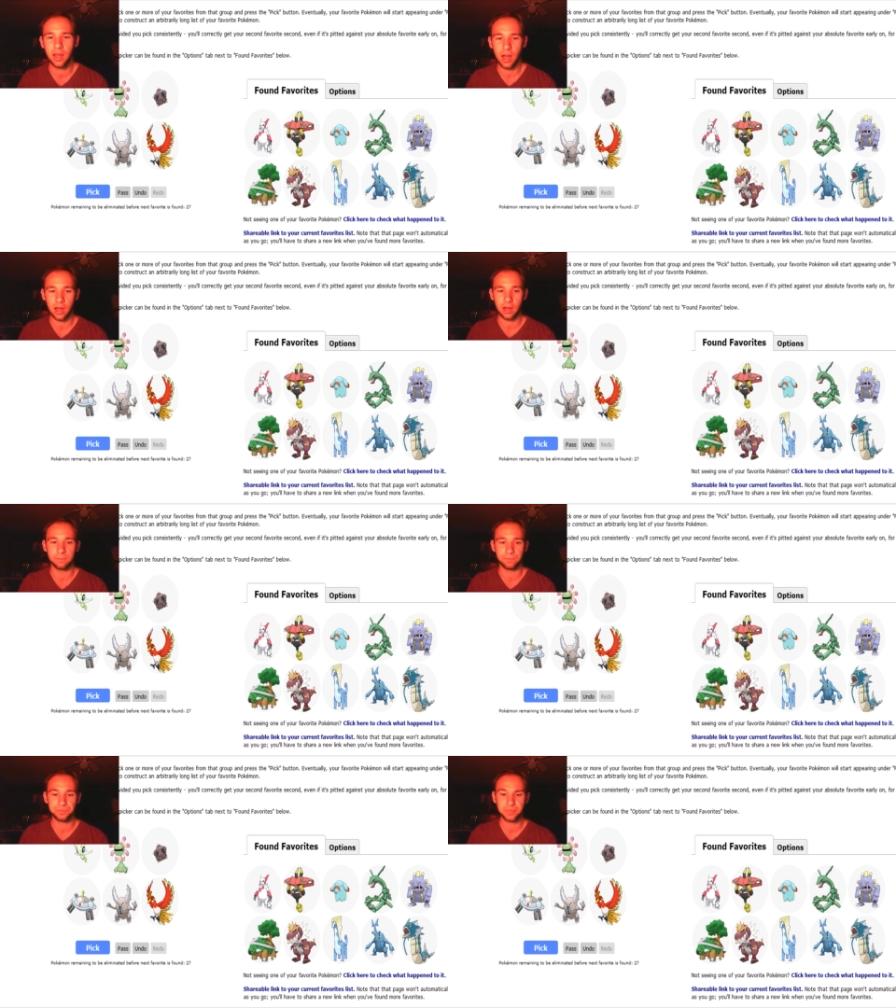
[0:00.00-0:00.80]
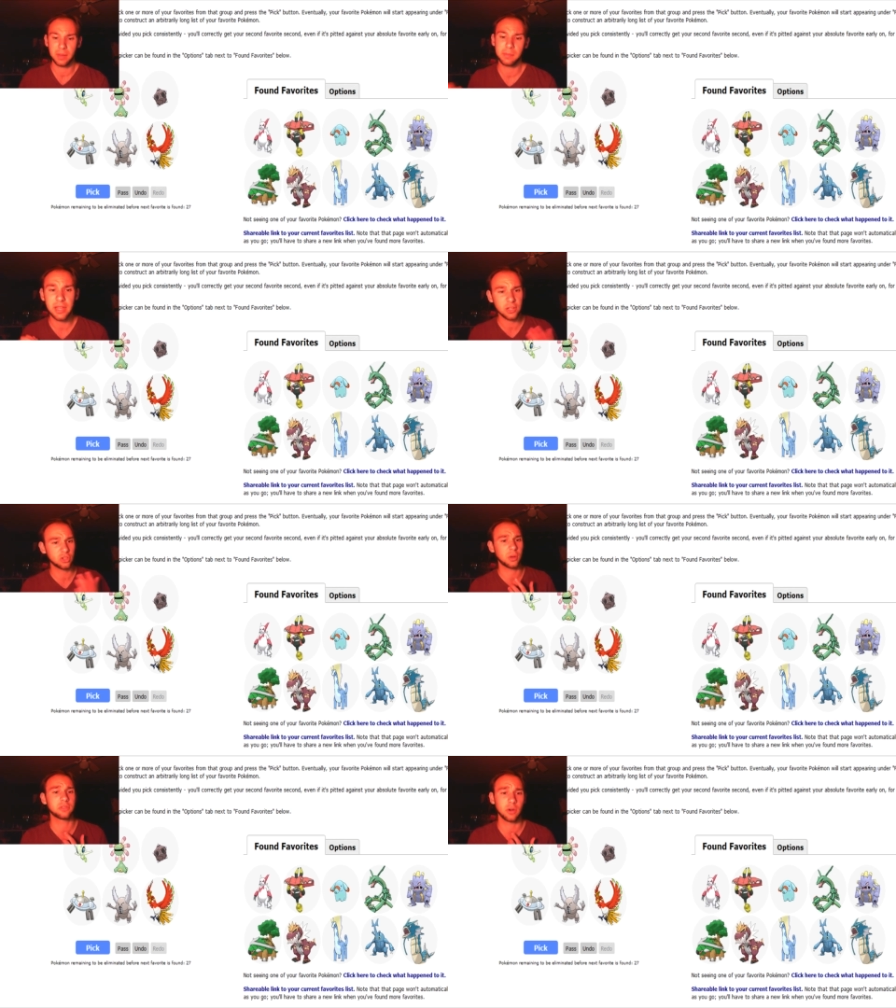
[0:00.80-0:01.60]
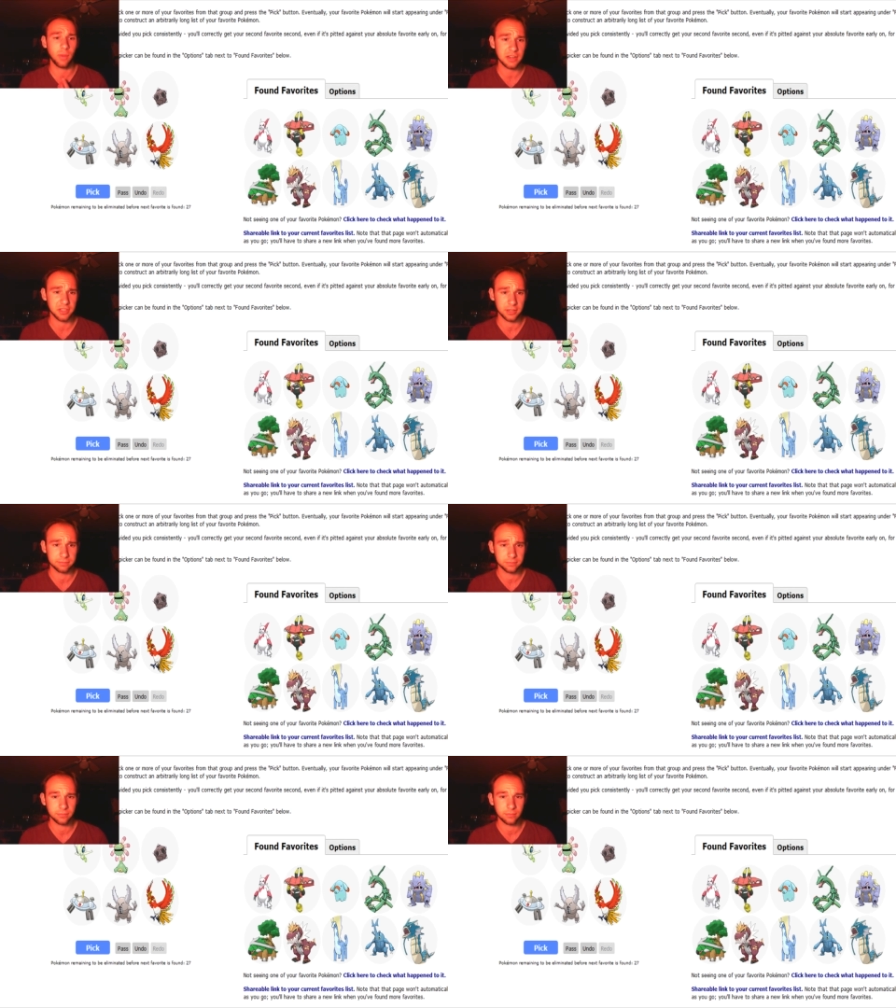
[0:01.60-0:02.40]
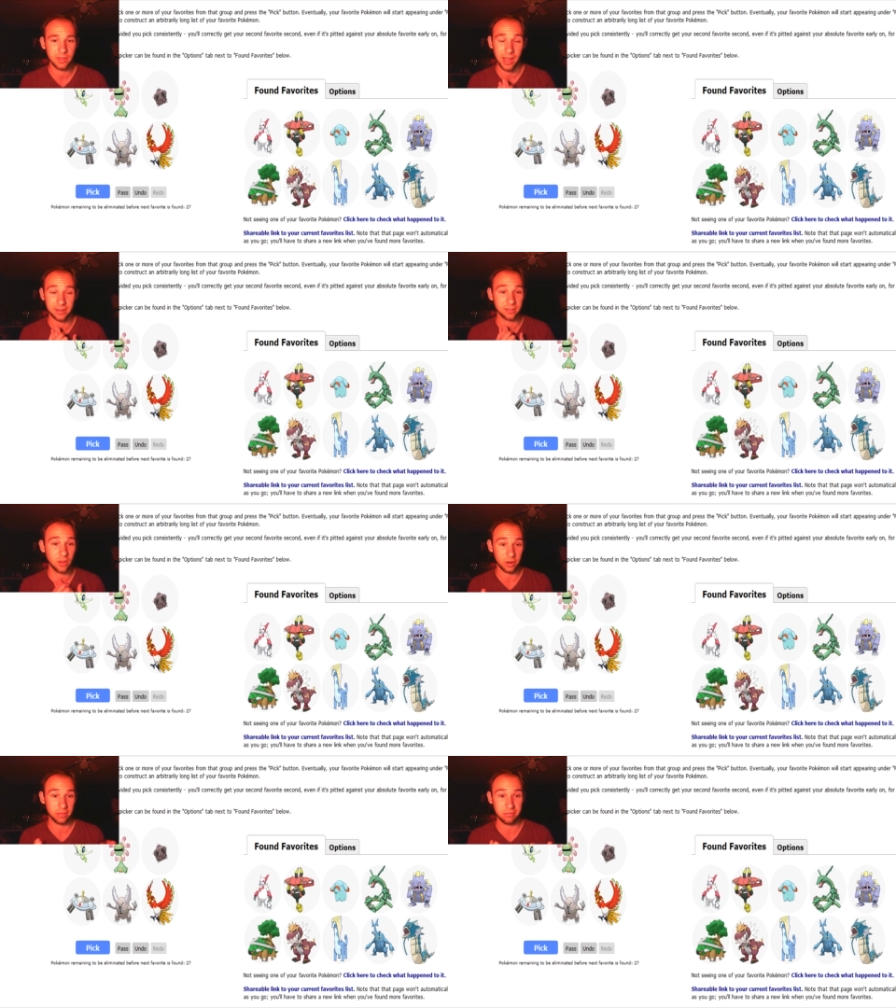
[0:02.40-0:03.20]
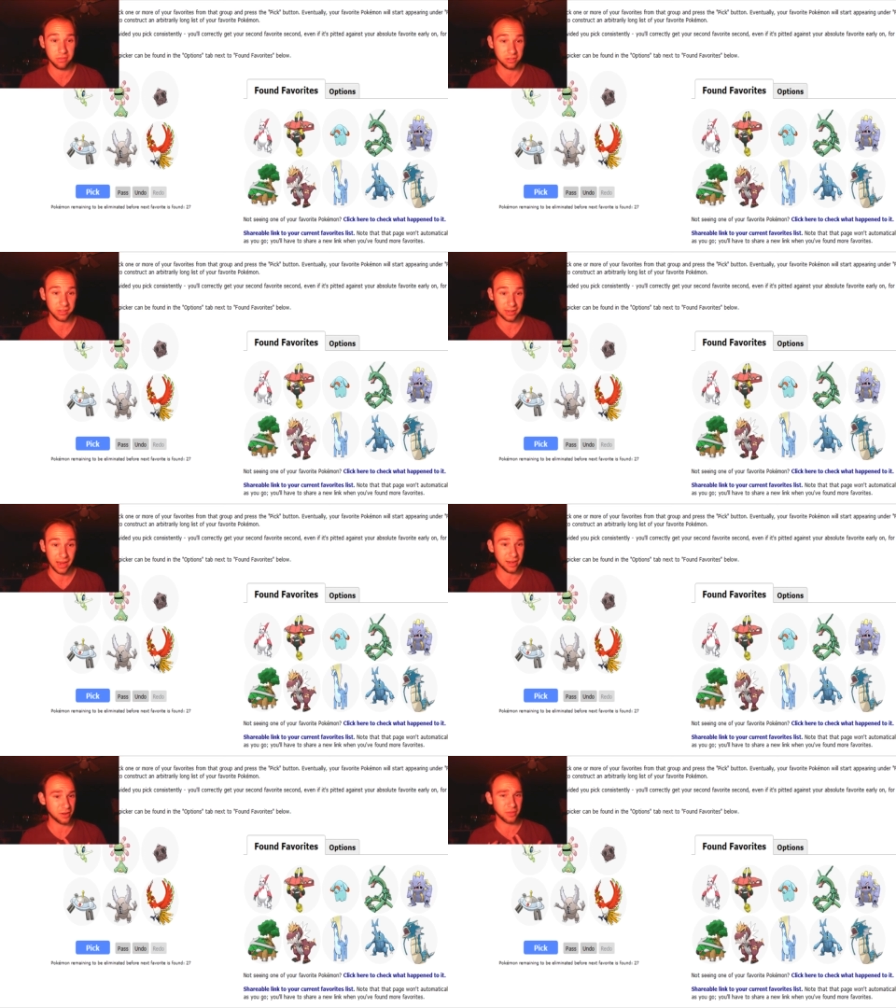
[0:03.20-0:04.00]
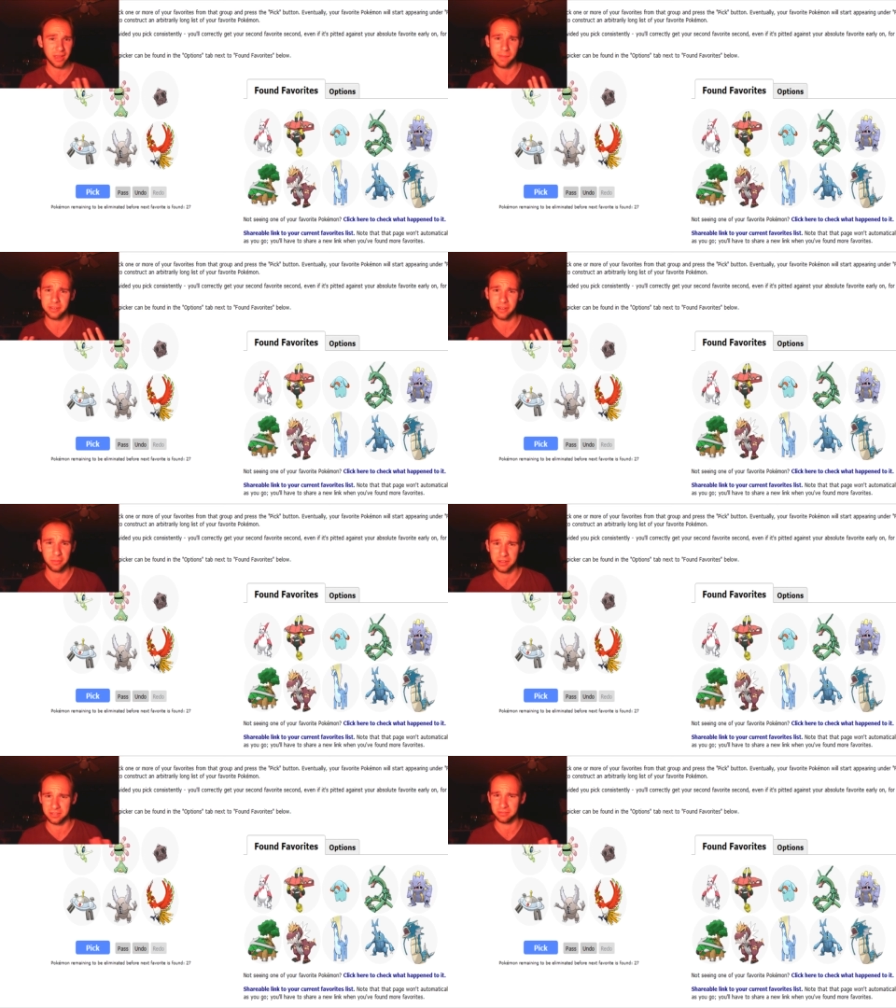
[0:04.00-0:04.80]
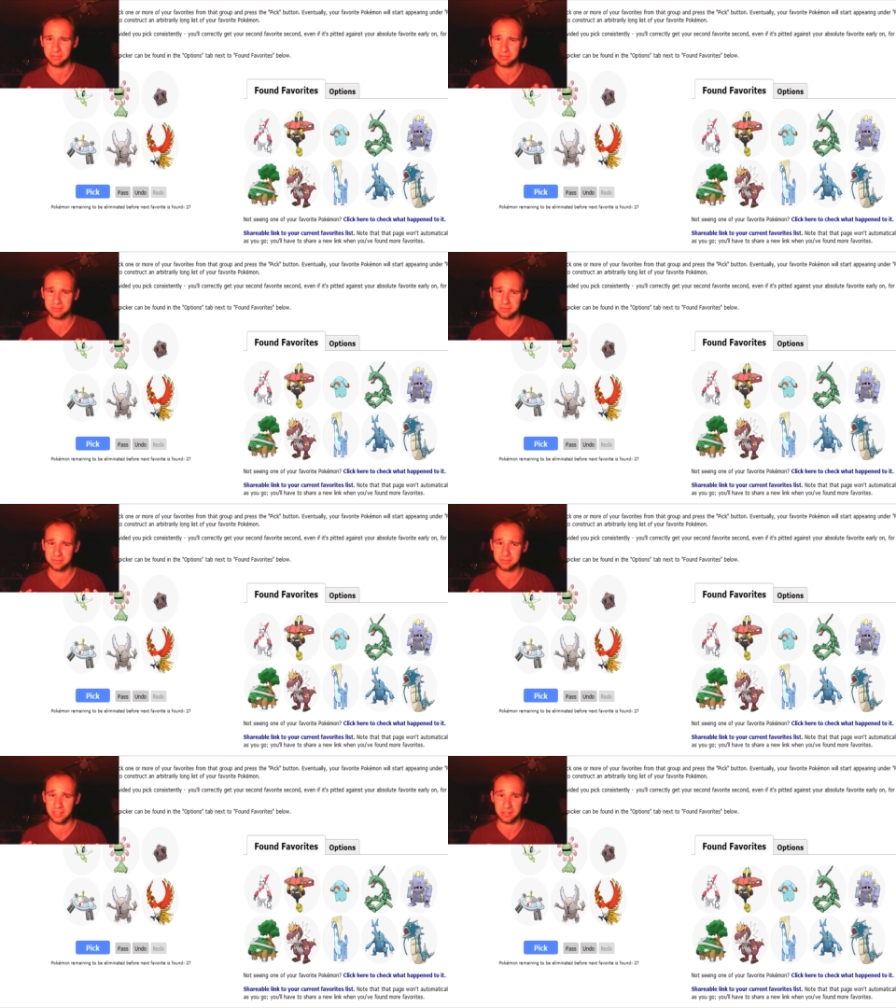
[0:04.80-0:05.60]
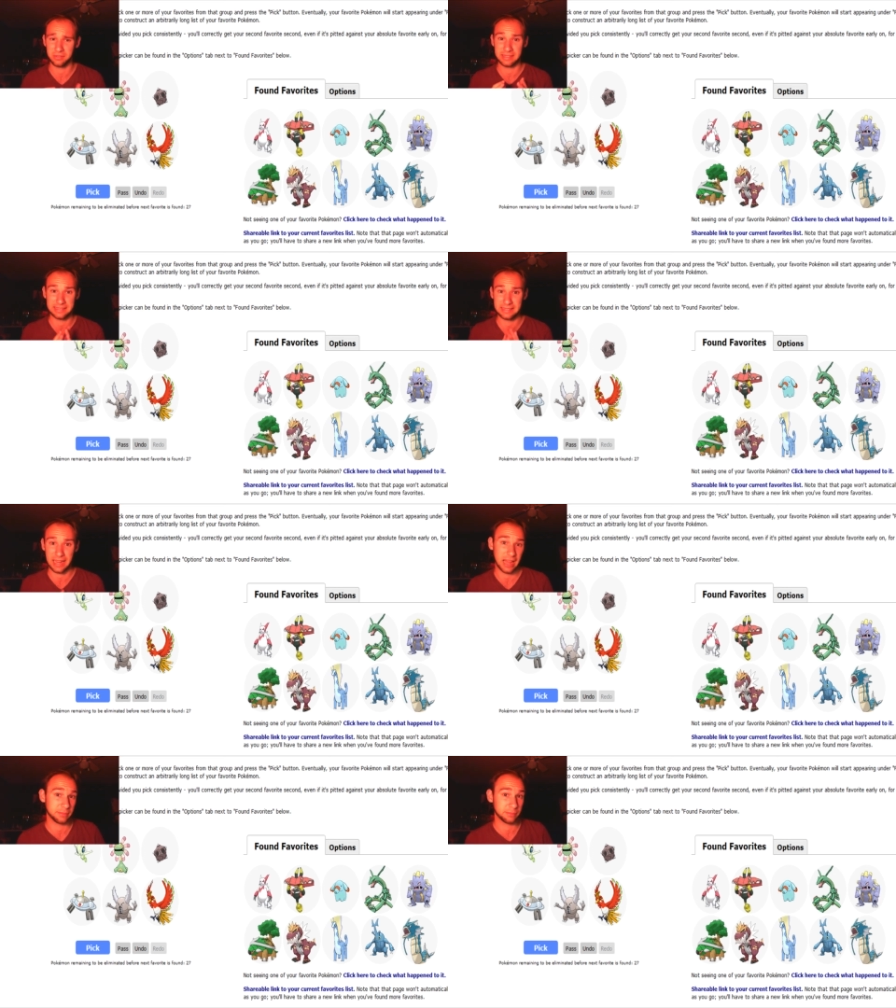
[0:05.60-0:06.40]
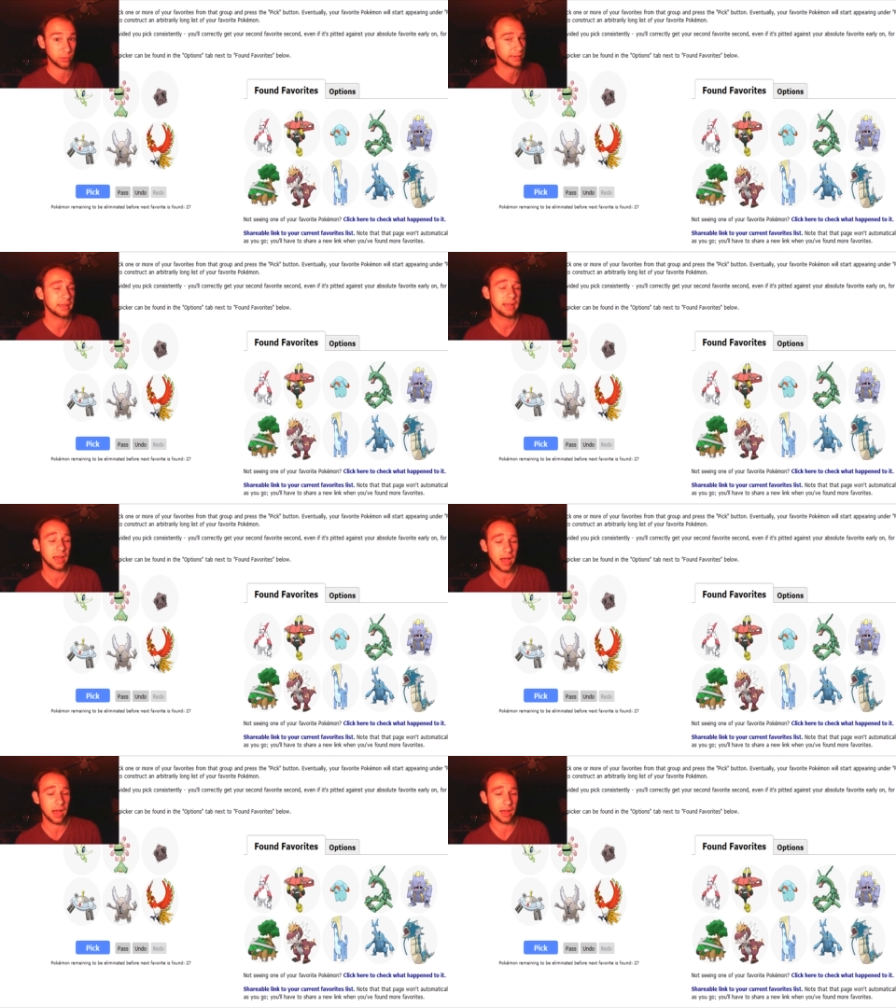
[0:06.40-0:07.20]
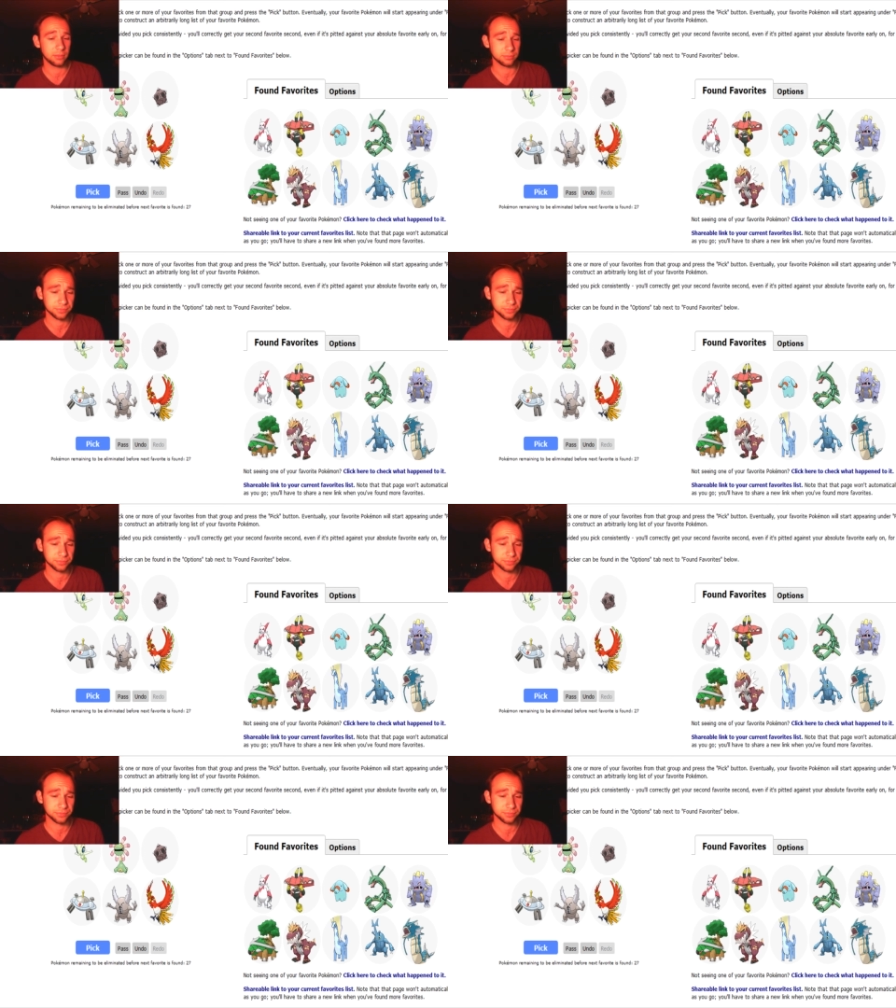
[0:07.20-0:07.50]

Um, but thank you so much for watching. And going through this, like, I, I know the commentary wasn't, you know, really on point, um,